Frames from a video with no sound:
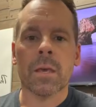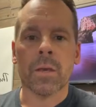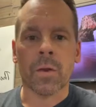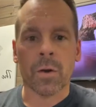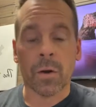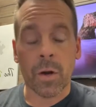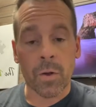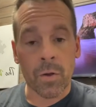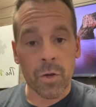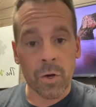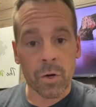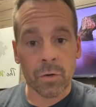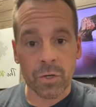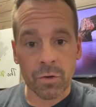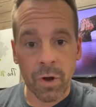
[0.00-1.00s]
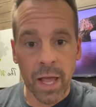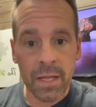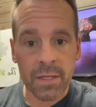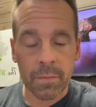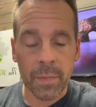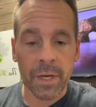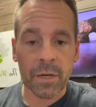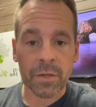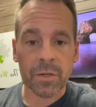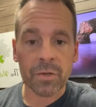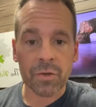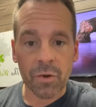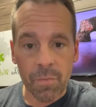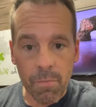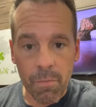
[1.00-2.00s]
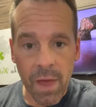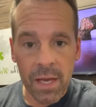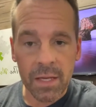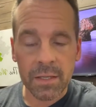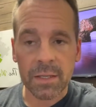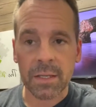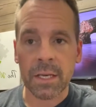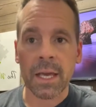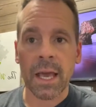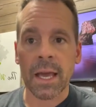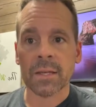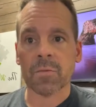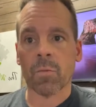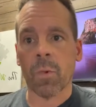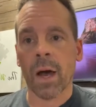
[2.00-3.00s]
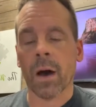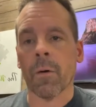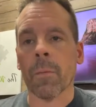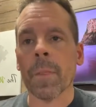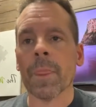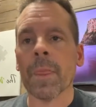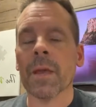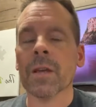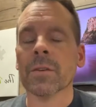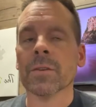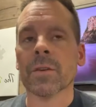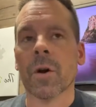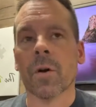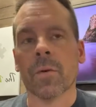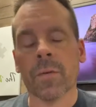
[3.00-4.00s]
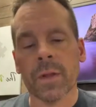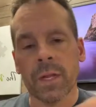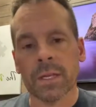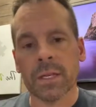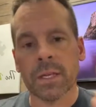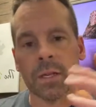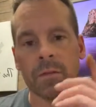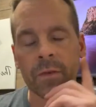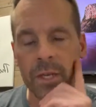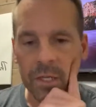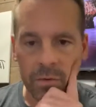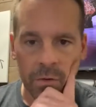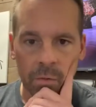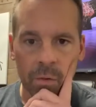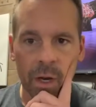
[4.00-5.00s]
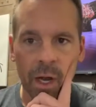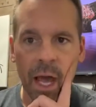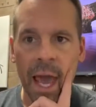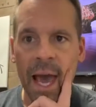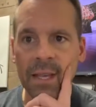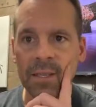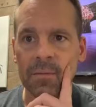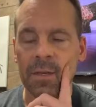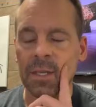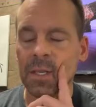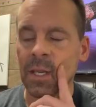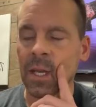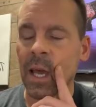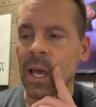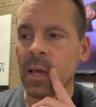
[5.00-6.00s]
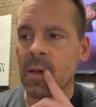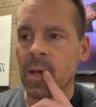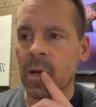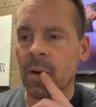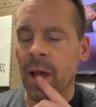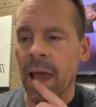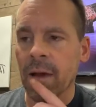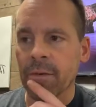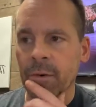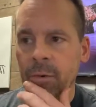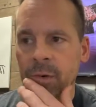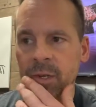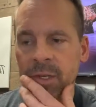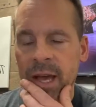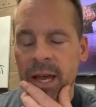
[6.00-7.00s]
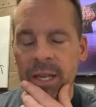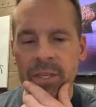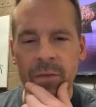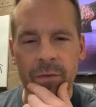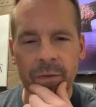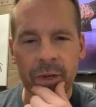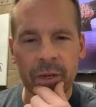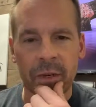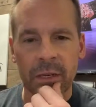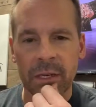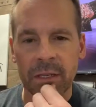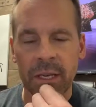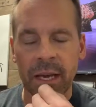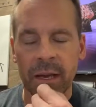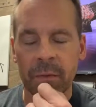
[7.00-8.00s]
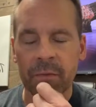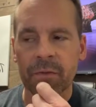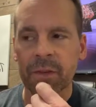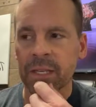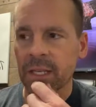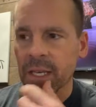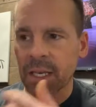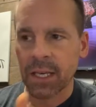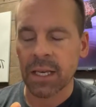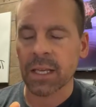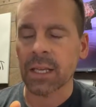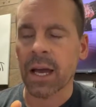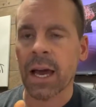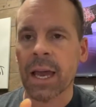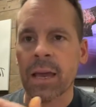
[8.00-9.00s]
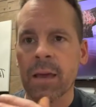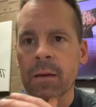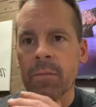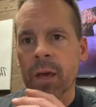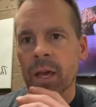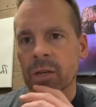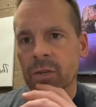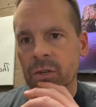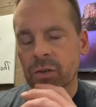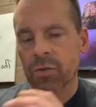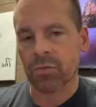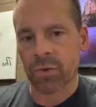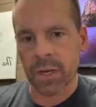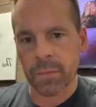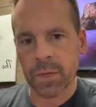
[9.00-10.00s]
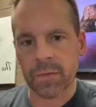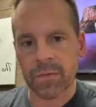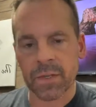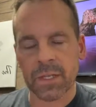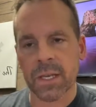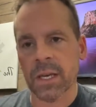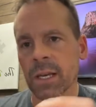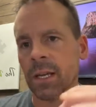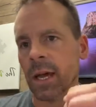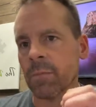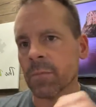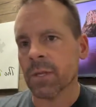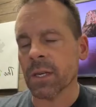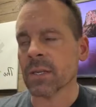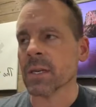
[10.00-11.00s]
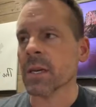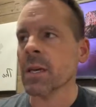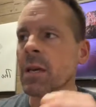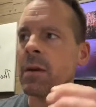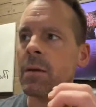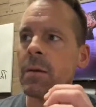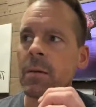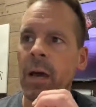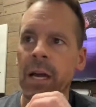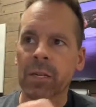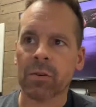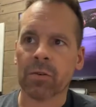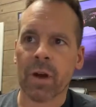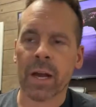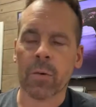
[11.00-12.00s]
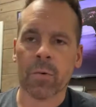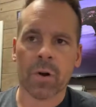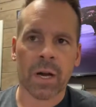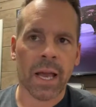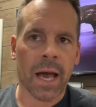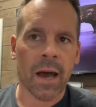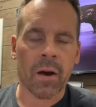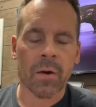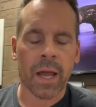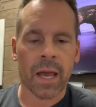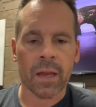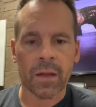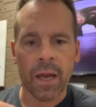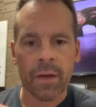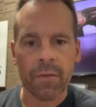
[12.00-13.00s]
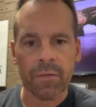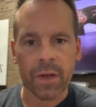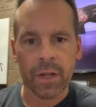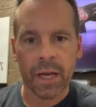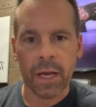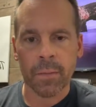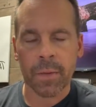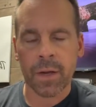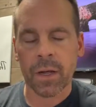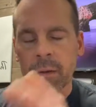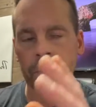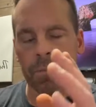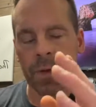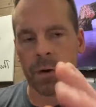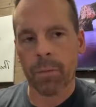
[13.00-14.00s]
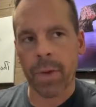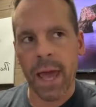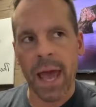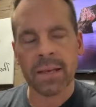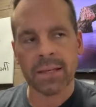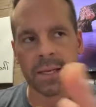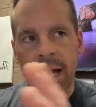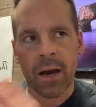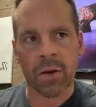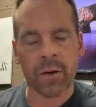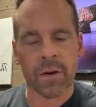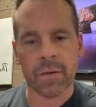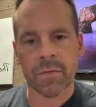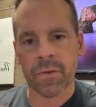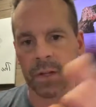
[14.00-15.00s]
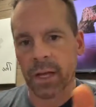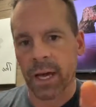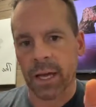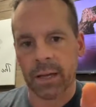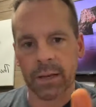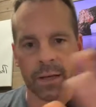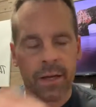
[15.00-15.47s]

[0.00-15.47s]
your neurotransmitters tremendously as well. So this individual, when I asked him, I said, hey, afterwards, how did you feel? He's like, fatigued. I am extremely fatigued. I'm dizzy. I try to work out and I feel like I'm going to, pass out, or I feel like,